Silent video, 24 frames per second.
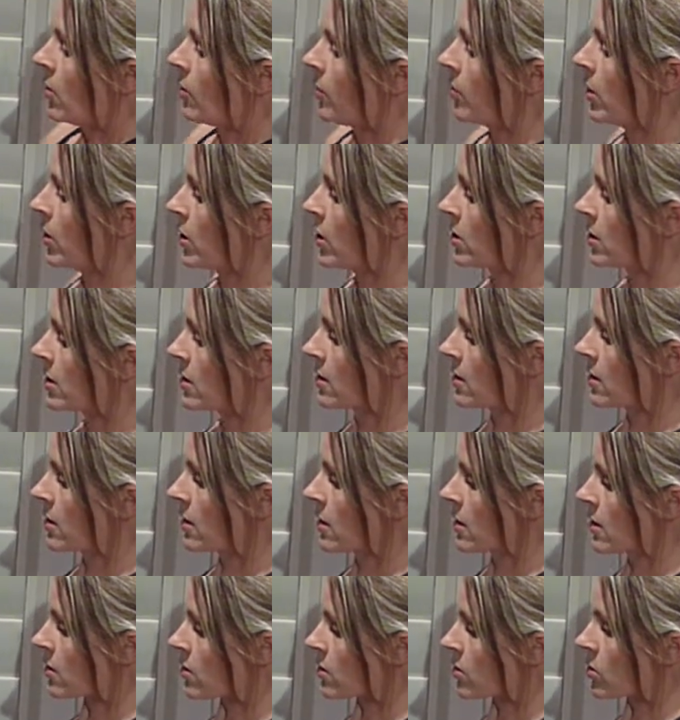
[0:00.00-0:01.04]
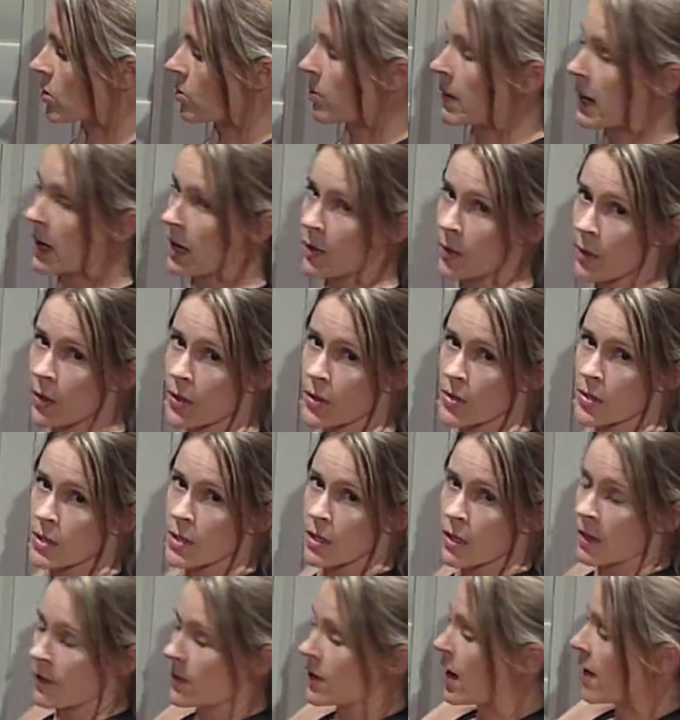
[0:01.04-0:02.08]
Pulls, so they're band
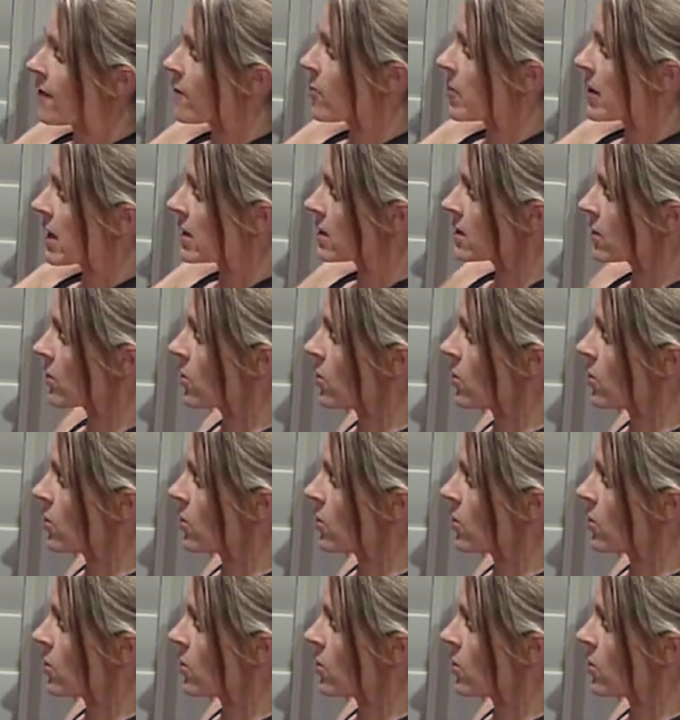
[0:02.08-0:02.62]
rows. If you have a band at